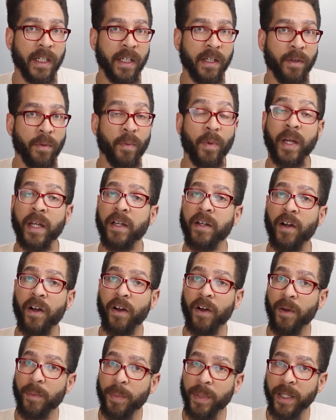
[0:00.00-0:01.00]
when
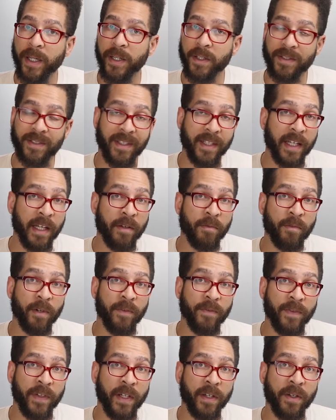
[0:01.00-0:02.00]
all players then
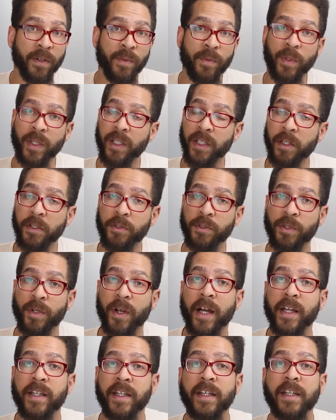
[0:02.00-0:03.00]
reveal what their true
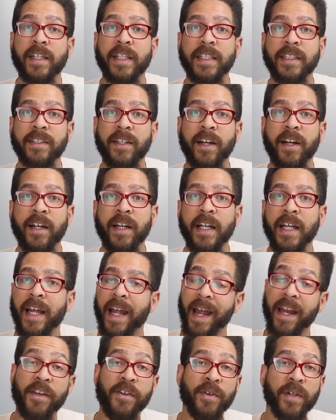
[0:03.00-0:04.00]
identities are,
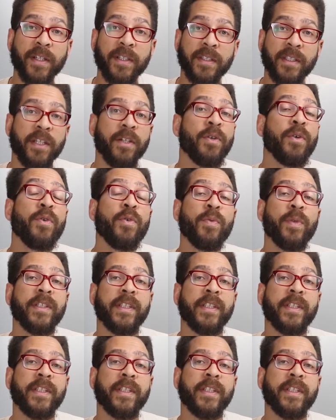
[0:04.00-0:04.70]
and you can see who was